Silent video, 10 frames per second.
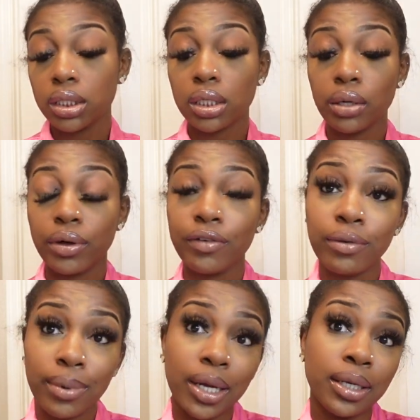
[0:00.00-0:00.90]
So
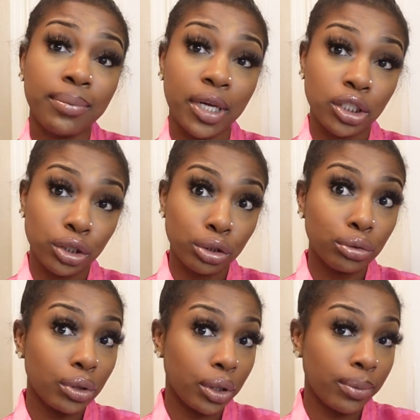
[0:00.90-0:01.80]
everybody make sure you
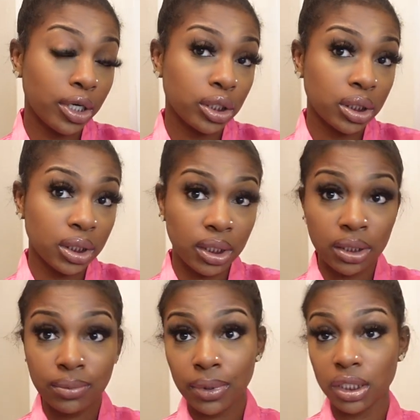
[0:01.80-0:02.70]
go purchase
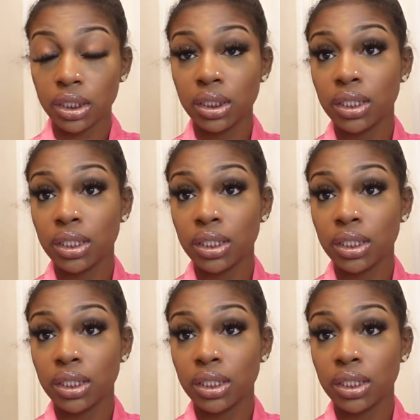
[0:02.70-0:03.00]
these brushes.